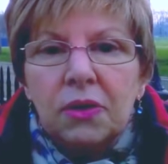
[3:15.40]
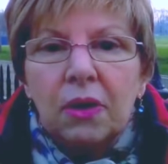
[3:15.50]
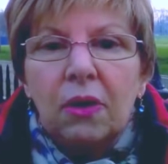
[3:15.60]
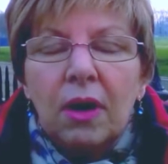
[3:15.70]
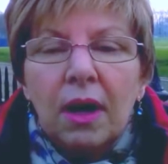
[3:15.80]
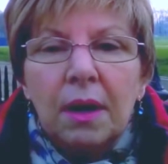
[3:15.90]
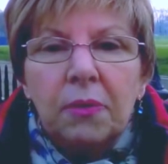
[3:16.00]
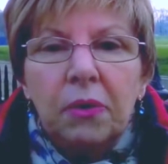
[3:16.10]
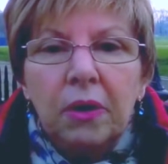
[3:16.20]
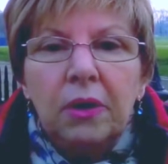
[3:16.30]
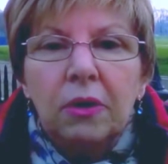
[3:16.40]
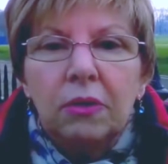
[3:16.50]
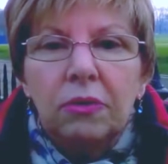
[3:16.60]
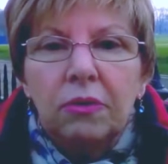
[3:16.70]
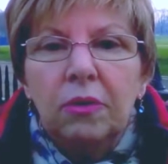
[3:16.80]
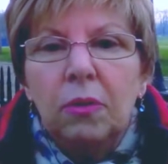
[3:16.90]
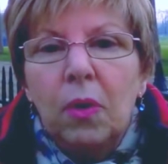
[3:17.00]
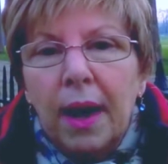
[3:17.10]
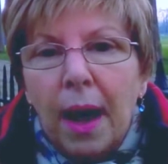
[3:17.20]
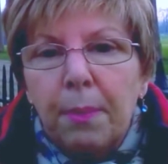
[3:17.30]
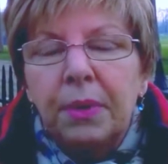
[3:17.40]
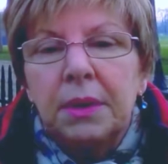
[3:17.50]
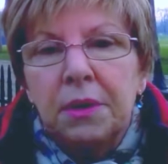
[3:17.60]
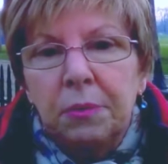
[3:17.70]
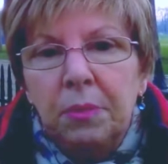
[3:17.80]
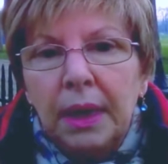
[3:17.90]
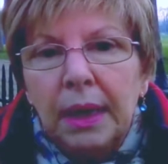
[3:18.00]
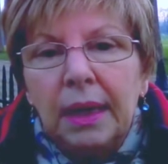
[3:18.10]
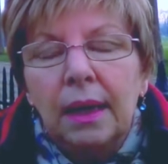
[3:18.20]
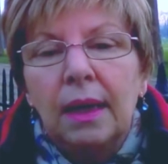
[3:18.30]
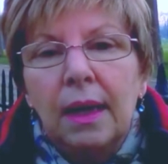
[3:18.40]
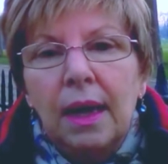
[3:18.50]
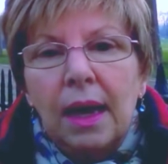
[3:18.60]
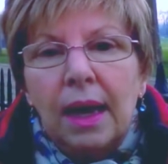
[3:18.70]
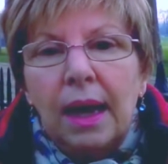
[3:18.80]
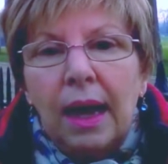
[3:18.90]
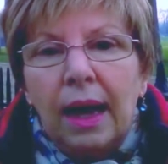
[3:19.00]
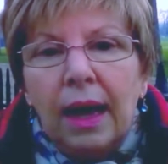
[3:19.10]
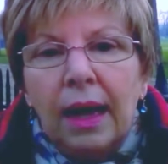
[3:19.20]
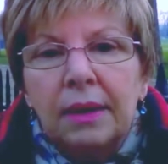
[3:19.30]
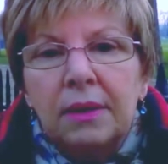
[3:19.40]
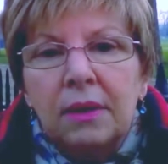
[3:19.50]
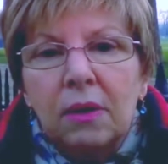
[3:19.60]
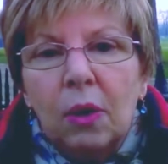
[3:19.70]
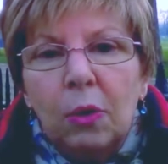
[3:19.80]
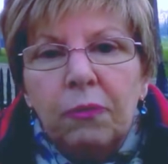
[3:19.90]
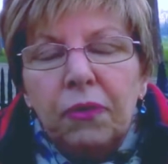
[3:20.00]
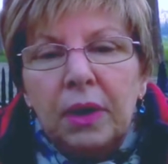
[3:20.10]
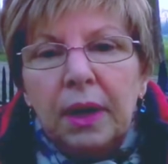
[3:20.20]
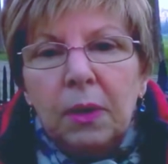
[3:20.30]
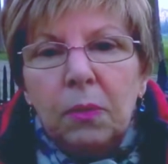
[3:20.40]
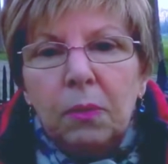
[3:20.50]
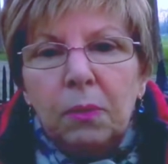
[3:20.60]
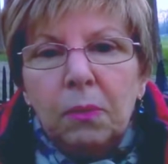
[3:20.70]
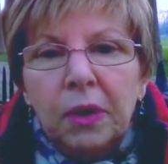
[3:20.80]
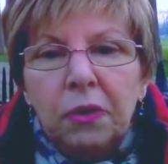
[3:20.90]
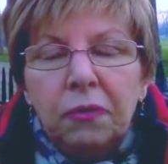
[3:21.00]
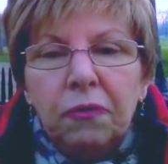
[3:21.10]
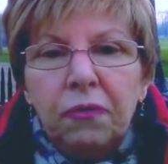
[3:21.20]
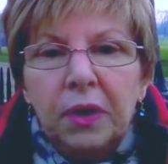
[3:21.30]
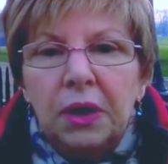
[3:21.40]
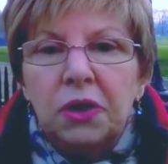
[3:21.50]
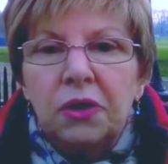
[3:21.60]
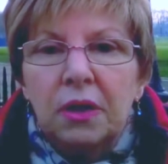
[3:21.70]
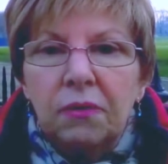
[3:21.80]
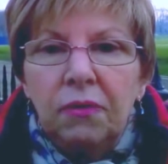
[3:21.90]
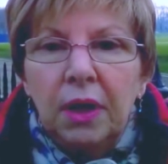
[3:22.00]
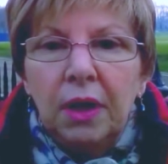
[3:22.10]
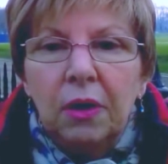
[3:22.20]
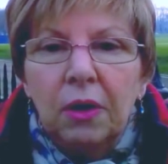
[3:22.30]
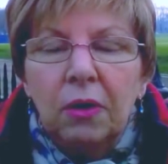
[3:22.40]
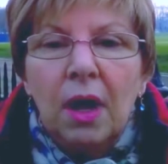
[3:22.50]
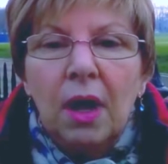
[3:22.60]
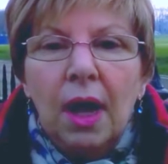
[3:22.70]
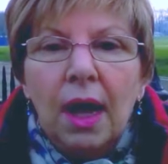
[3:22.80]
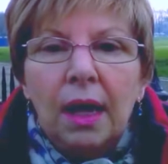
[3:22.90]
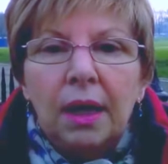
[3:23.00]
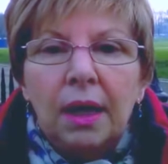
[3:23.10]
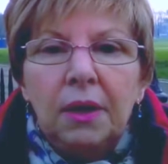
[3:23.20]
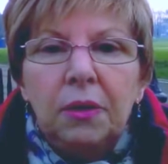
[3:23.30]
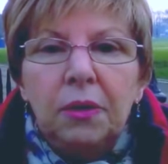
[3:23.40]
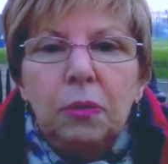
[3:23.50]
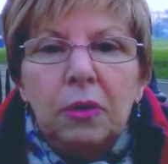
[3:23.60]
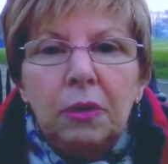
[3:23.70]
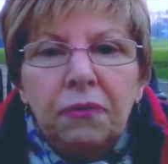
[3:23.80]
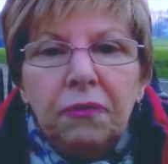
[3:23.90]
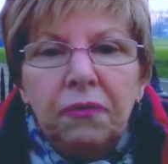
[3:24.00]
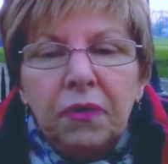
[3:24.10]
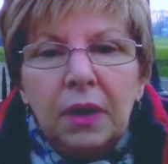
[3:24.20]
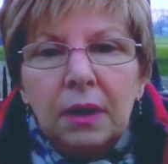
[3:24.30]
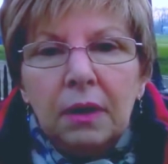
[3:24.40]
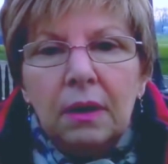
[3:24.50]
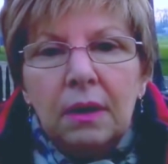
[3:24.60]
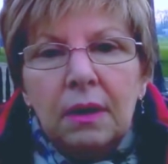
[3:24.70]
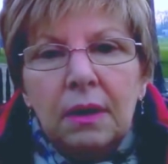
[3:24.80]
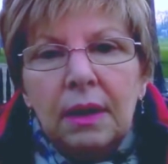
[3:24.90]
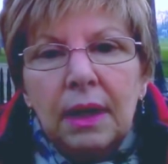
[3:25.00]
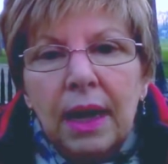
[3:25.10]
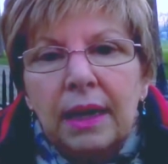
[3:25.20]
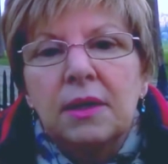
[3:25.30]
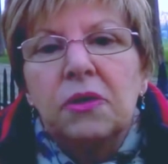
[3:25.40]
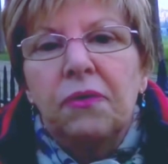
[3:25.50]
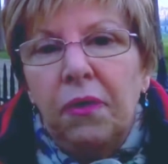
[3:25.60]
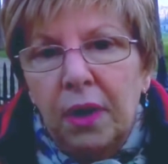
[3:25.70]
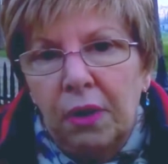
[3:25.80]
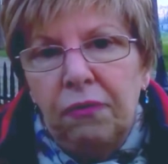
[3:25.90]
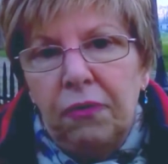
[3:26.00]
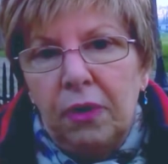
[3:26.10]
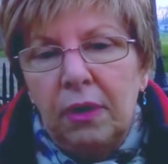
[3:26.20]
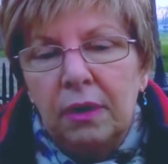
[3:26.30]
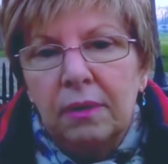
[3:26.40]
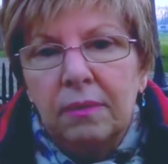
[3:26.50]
So I'm going to go through what happened to me, and hopefully when you finish this video you will feel less fearful.